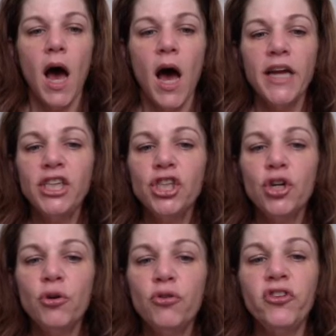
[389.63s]
I
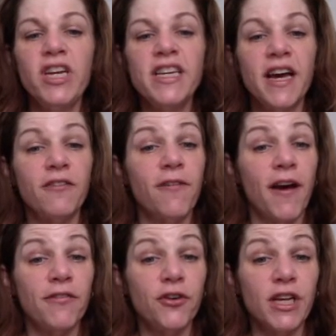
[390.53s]
chose eTech
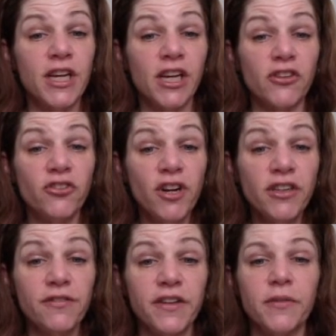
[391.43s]
530 in
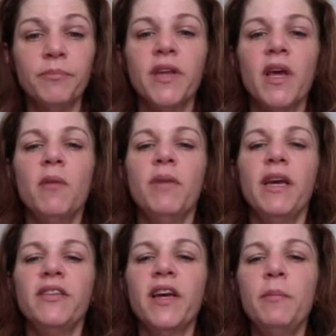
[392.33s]
Constructivism
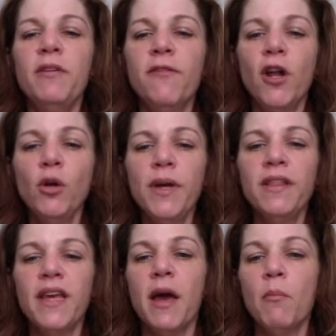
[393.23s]
because I had been
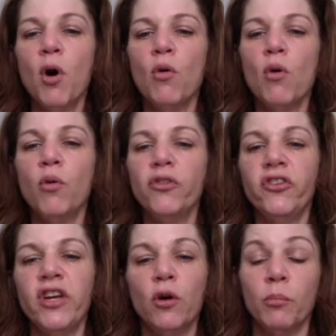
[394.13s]
following the
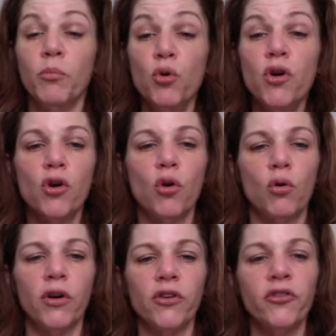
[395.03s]
MOOC or MOOC
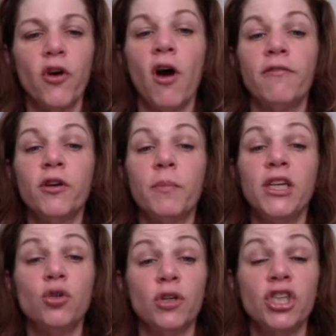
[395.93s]
course offered
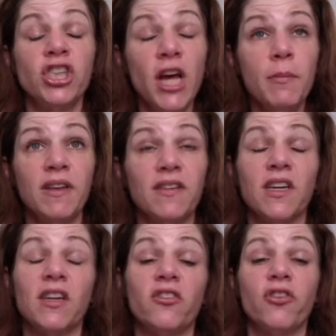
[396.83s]
by George Simons
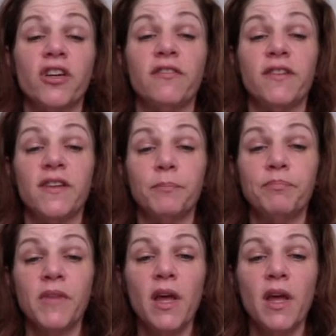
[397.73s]
in Constructivism,